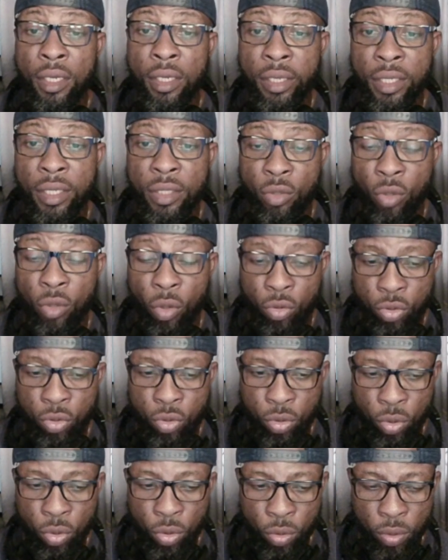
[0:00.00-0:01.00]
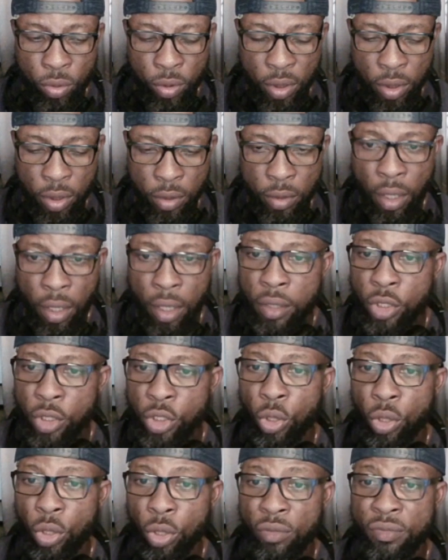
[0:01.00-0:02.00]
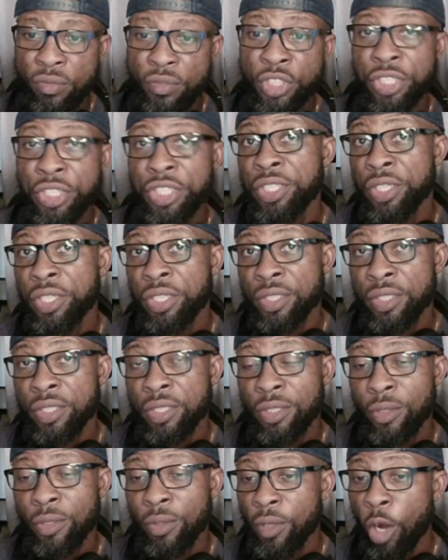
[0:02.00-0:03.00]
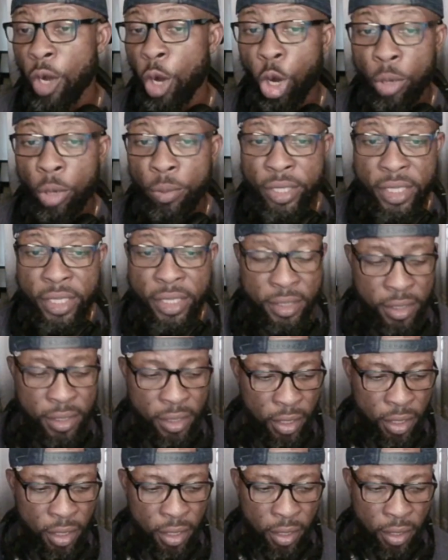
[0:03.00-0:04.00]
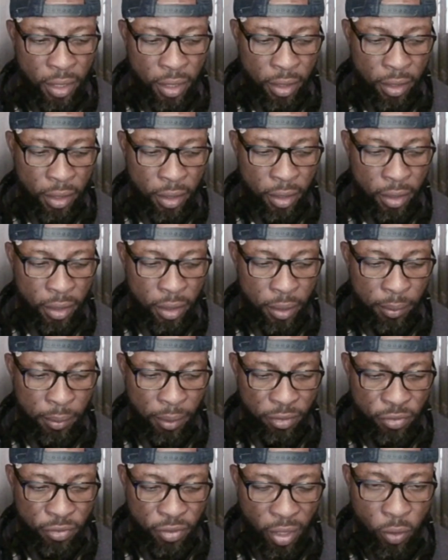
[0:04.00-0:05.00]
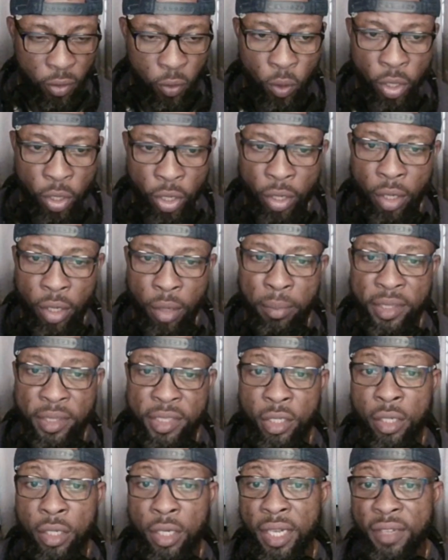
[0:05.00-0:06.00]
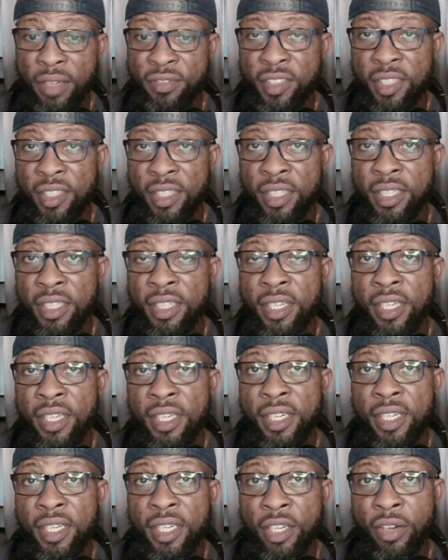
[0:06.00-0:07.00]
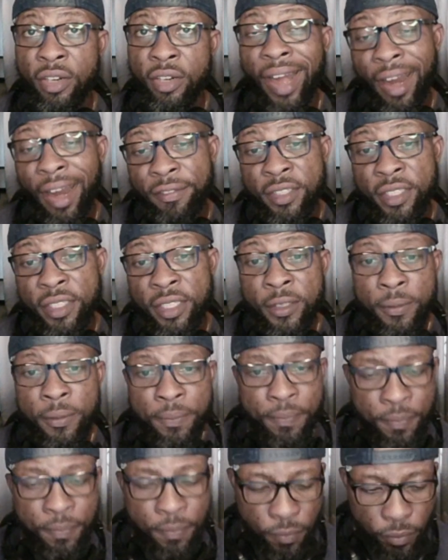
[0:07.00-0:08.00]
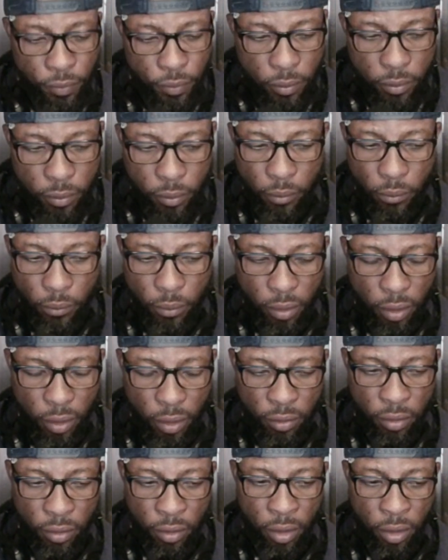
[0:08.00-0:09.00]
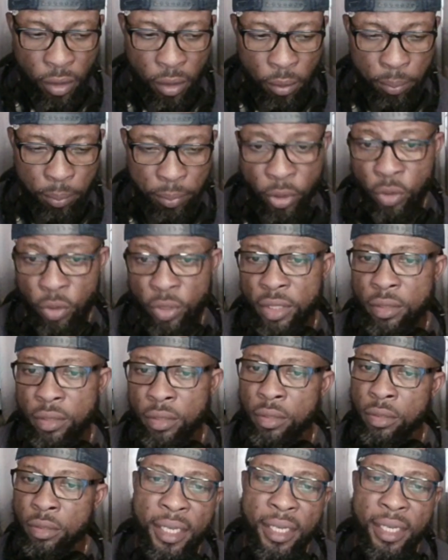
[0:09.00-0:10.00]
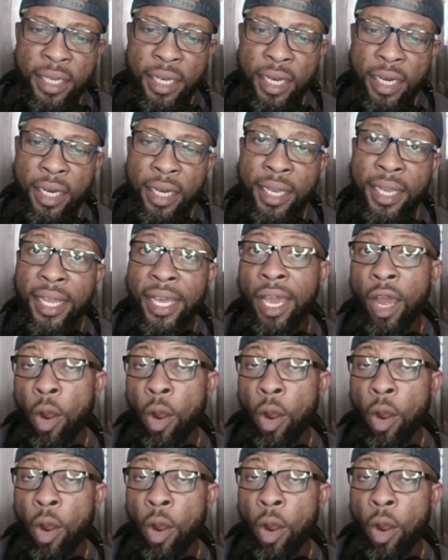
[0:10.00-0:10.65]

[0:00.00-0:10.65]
is also nothing short of genius. You know, the harmonies, I feel like, were meticulously crafted, building layer